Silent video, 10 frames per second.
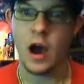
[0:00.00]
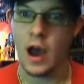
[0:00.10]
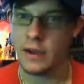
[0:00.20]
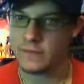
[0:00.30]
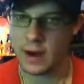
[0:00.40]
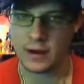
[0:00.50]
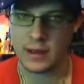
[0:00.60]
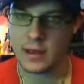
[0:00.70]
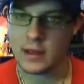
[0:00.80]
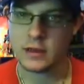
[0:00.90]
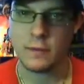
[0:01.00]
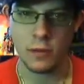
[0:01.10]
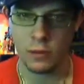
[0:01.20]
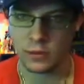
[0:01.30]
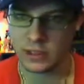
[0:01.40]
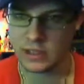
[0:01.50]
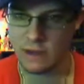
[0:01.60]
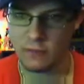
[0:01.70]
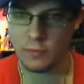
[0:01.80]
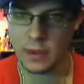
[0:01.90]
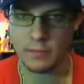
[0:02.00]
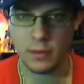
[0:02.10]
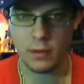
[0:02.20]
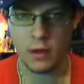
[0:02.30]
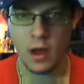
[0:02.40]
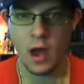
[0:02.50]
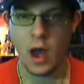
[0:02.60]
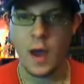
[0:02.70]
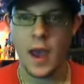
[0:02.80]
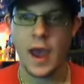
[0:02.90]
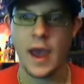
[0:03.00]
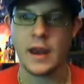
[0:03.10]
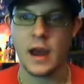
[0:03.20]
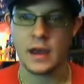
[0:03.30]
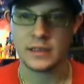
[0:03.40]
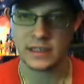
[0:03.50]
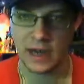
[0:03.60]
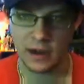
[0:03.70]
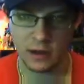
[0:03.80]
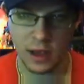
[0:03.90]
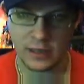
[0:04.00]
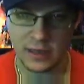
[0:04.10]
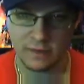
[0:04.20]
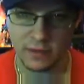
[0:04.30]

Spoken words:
I have done it to several people, and I sterilize